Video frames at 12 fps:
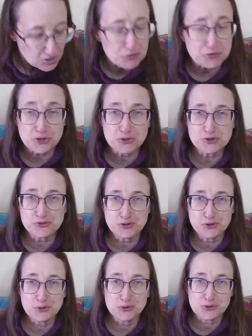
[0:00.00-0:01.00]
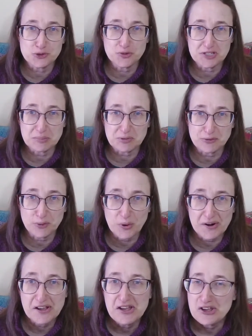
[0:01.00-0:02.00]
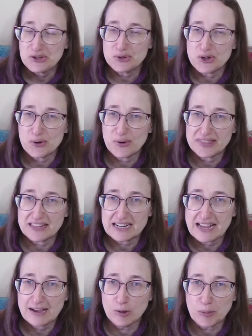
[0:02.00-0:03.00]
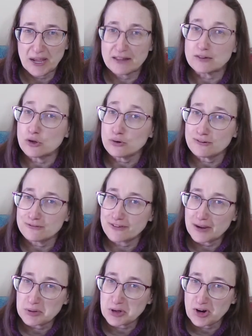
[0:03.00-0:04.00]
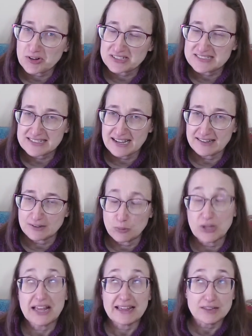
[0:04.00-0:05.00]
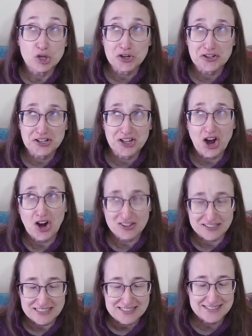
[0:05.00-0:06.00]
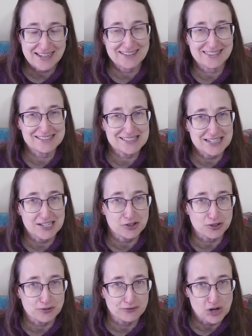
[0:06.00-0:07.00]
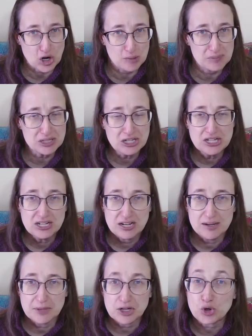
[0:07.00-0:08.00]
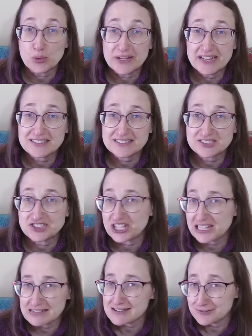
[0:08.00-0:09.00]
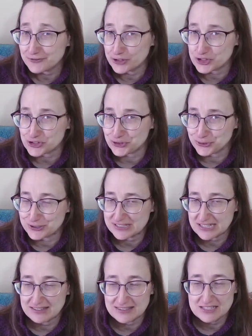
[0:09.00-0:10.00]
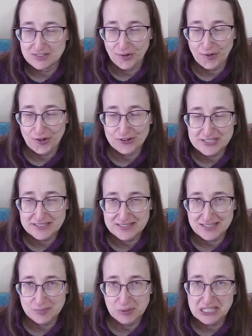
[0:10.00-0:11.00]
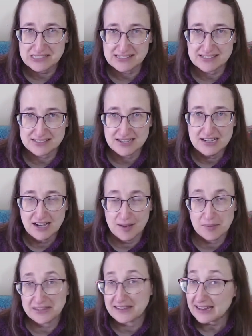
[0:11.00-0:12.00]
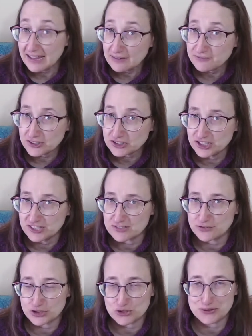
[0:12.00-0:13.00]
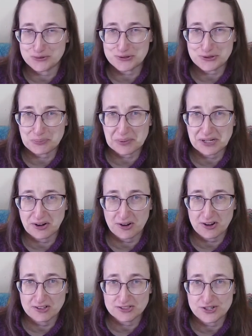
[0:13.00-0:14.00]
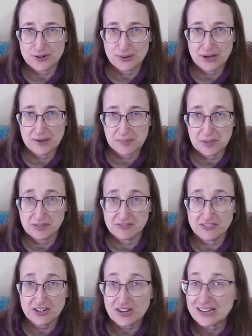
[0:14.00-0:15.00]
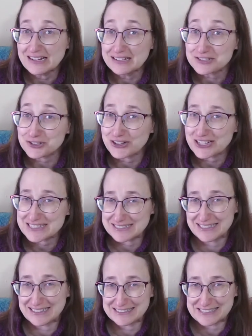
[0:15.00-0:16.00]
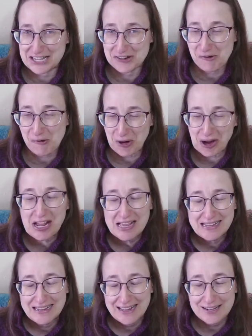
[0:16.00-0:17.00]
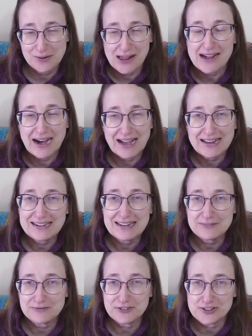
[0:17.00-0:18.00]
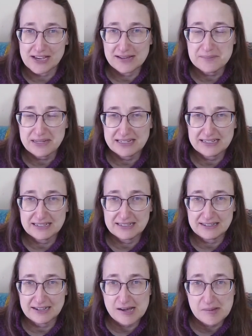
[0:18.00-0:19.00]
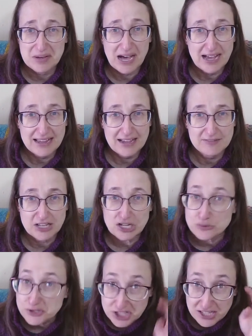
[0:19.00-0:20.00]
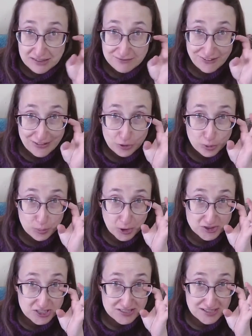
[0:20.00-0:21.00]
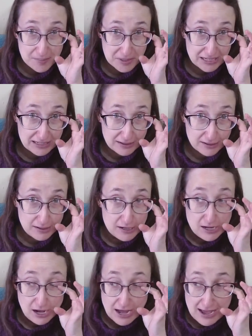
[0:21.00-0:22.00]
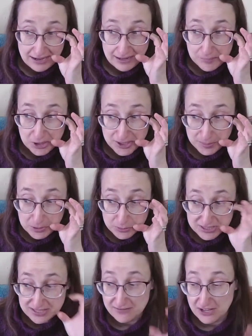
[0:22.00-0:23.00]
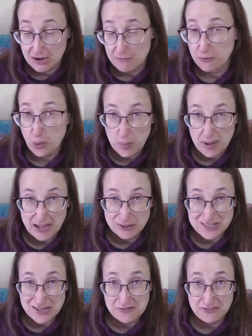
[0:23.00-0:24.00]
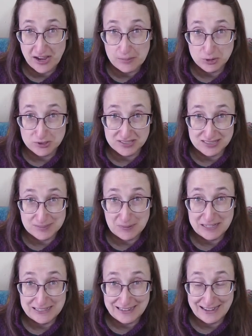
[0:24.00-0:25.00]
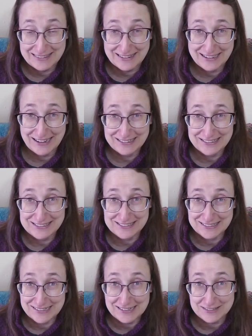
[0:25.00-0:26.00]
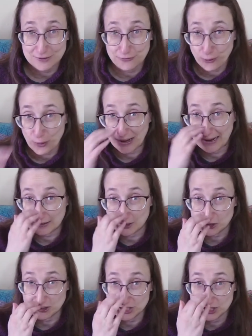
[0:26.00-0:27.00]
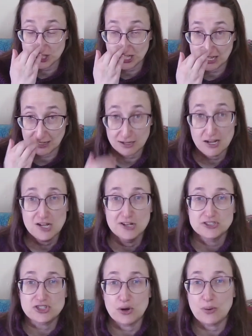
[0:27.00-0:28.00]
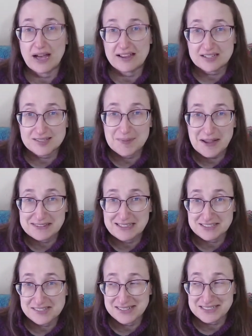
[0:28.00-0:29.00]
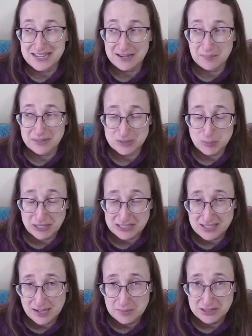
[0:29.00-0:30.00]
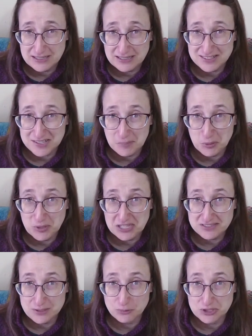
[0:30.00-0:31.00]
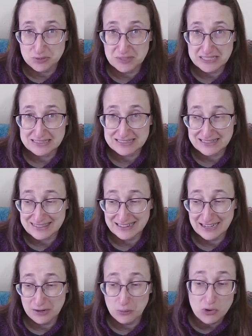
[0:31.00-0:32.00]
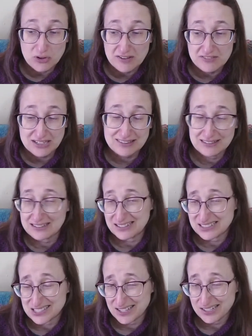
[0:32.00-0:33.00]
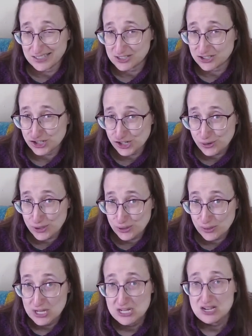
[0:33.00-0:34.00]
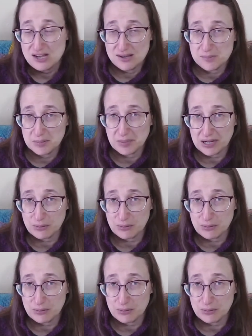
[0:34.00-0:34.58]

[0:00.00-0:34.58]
For those of you who have tuned in before, you know that I help a local fiber artist at, well, a local artist at the City Girl Farm create chicken footstools. And these are artistic pieces that can function as footstools, but are also very interesting decor. Anyway, I knit for them, and I have a new chicken feather project coming in. I am going to be receiving 4 pounds of fiber to spin, and then I need to knit for a large chicken. So I expect that's going to take up my spinning time in the next couple weeks, which means that I won't have anything exciting to show you, but I